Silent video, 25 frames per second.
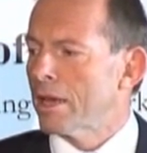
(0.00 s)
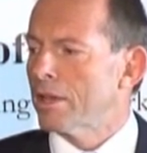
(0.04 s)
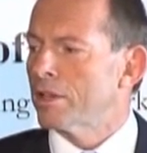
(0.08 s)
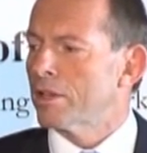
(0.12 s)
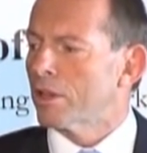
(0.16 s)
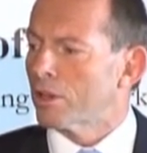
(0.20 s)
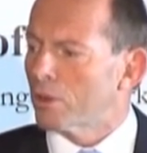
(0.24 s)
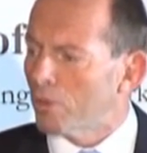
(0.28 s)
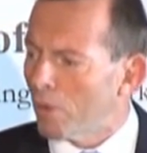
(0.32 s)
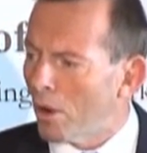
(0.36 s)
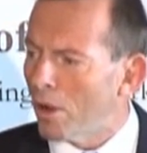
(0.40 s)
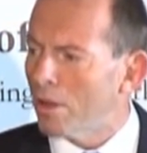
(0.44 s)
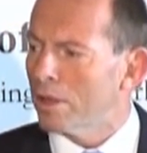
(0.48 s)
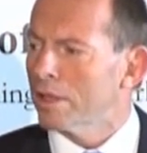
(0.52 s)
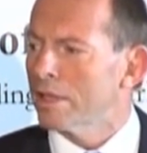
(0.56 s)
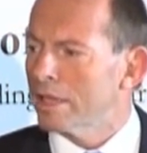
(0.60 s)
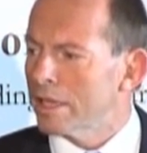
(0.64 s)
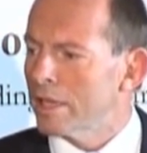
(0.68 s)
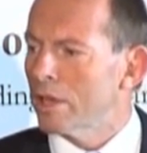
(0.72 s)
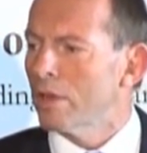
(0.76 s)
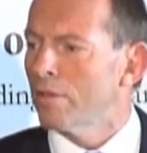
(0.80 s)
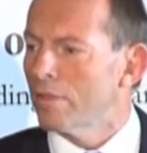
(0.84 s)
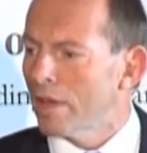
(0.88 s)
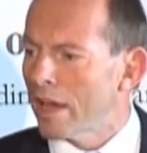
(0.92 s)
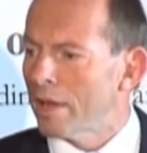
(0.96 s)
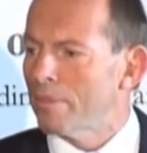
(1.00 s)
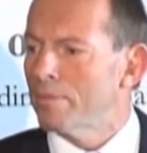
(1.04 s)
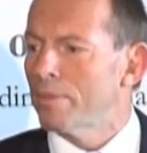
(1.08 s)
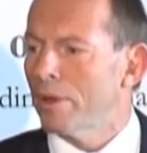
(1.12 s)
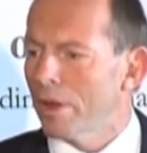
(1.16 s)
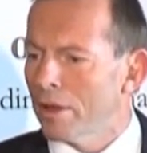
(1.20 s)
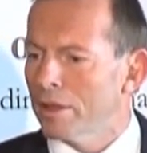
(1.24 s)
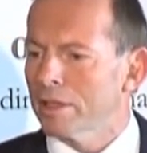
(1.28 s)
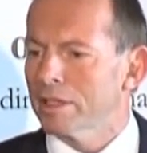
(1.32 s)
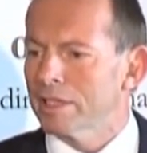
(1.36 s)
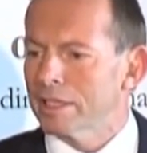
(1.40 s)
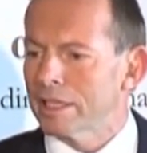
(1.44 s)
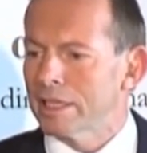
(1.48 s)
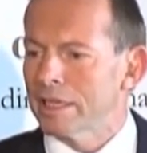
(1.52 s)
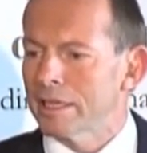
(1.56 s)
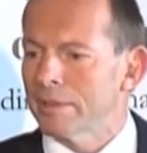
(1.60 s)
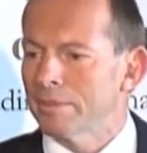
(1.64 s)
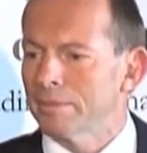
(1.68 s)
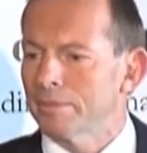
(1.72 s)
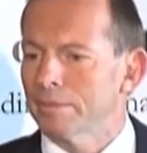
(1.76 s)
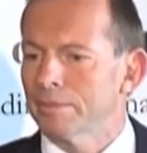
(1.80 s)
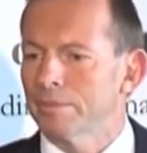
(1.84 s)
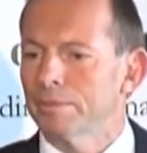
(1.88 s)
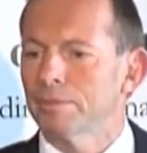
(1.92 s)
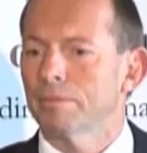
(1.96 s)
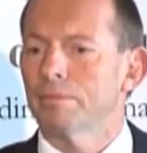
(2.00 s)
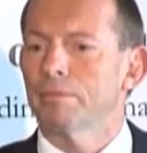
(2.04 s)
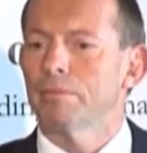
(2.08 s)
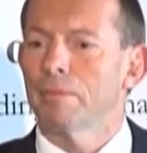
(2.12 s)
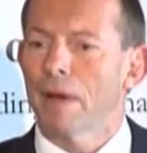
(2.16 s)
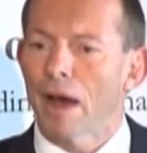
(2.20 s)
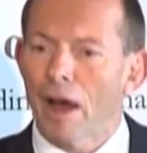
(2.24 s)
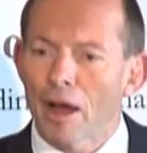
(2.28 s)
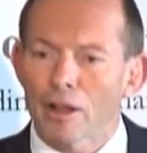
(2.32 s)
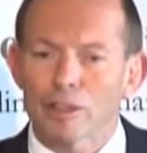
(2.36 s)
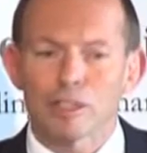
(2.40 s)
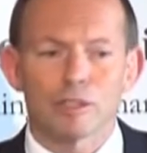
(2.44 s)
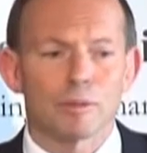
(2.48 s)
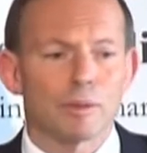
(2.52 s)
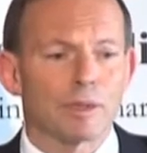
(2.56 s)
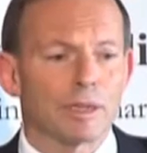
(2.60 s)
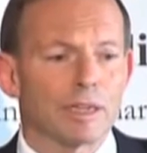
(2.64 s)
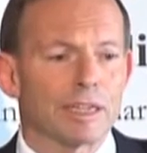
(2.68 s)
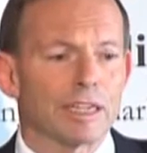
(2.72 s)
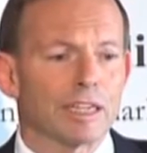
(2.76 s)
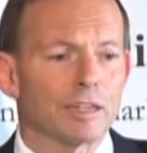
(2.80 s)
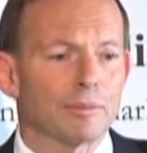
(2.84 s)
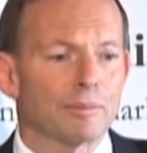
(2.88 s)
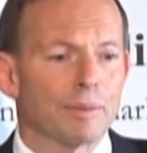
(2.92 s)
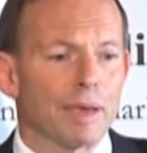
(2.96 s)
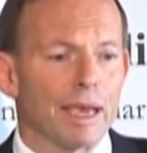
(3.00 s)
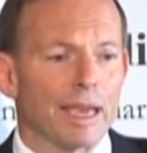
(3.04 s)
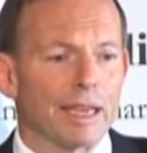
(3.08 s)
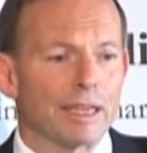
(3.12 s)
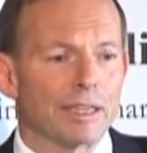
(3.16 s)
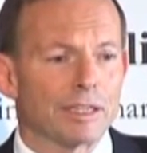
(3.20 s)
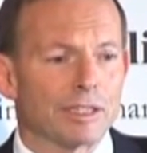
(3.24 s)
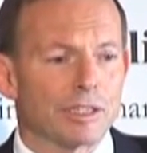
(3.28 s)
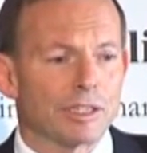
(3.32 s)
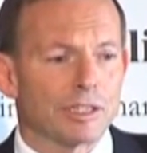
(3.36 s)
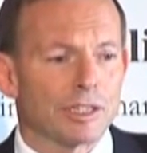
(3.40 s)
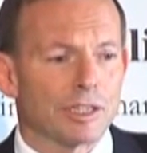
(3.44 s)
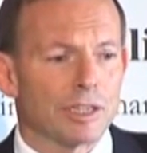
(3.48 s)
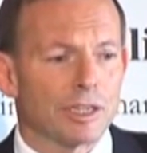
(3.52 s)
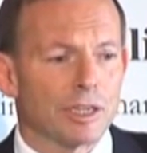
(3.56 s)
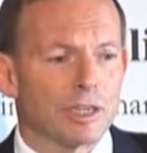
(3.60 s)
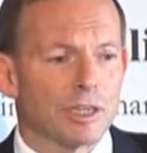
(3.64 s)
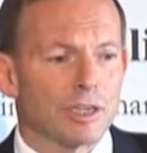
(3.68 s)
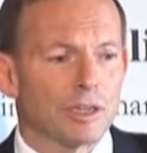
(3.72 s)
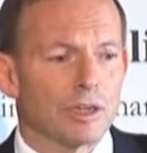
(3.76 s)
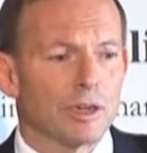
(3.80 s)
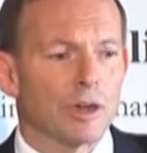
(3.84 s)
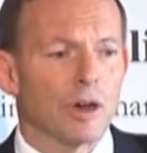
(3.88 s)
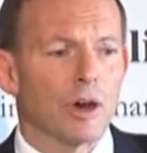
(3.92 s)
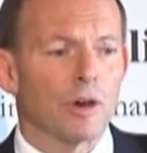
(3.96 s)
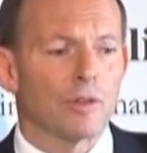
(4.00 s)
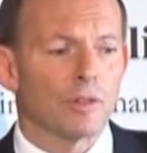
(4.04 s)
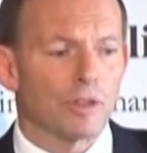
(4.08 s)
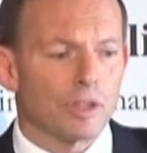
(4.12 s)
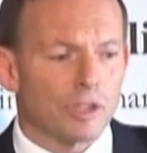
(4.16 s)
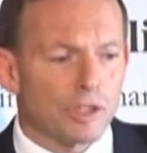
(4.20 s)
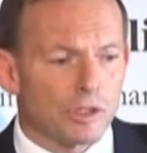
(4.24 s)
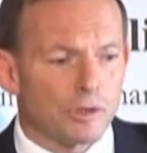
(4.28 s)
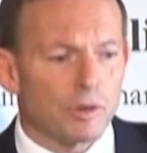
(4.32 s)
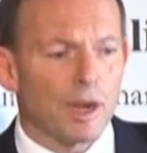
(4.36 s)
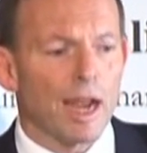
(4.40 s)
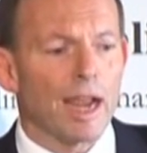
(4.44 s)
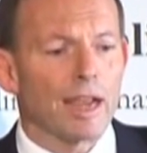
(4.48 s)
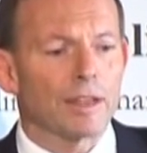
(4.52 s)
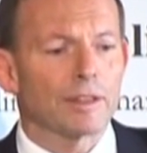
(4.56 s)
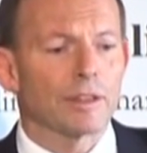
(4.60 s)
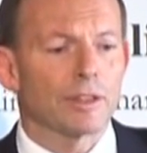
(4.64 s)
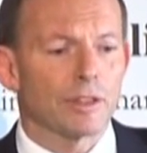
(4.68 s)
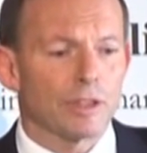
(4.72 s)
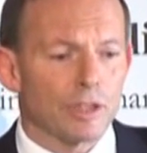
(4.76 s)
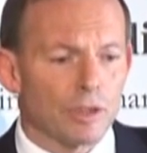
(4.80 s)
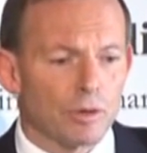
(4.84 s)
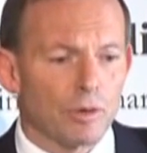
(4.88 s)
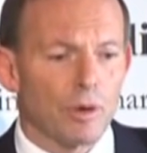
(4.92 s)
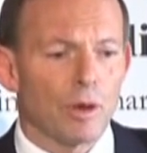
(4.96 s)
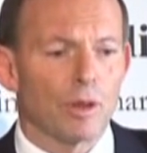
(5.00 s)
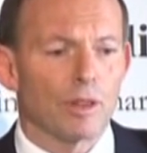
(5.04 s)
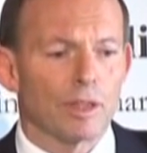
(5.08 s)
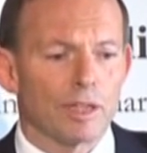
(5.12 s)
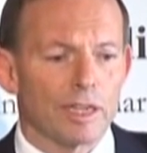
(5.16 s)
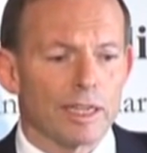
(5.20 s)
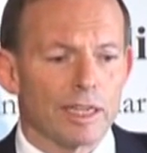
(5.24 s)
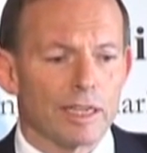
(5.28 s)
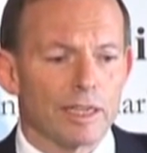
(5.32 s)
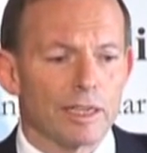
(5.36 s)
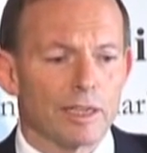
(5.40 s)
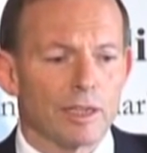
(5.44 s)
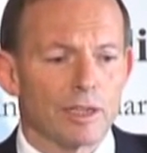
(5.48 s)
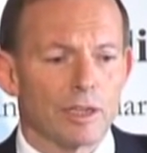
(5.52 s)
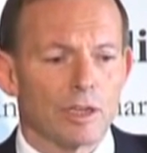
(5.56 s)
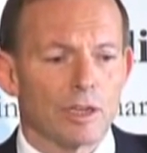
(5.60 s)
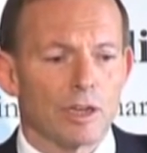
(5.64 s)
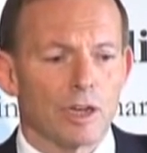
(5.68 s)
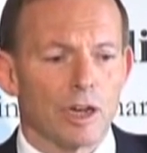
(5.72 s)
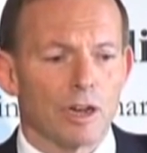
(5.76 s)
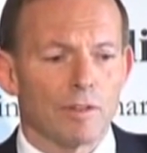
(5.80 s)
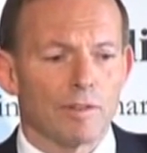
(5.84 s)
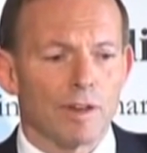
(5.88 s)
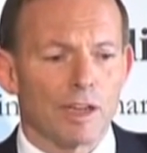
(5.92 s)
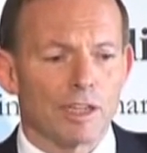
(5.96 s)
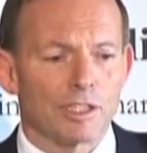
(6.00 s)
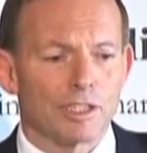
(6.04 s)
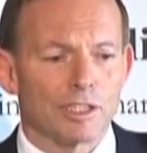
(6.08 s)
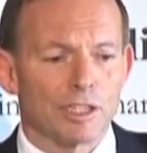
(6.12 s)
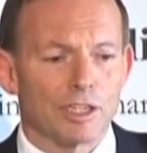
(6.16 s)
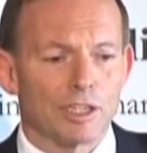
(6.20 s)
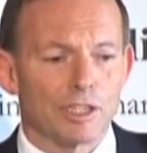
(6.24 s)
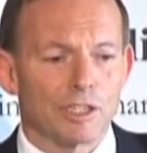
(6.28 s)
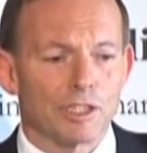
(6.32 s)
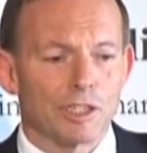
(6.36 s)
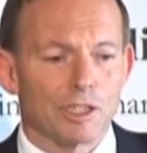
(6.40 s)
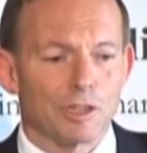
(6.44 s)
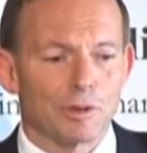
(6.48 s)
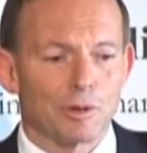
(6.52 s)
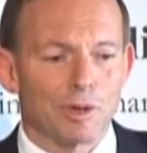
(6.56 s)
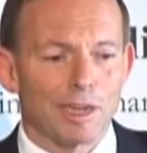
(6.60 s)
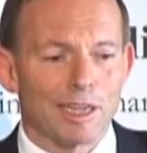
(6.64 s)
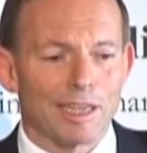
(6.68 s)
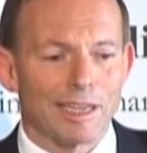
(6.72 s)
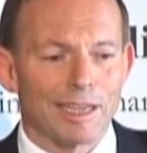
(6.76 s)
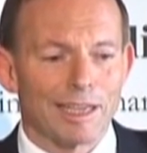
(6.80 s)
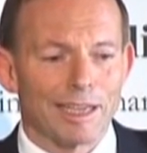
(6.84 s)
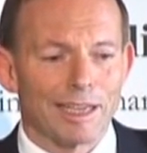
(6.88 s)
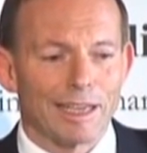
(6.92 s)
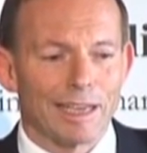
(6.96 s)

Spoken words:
The quality of our polity ultimately depends on the strength and the quality of our citizenry,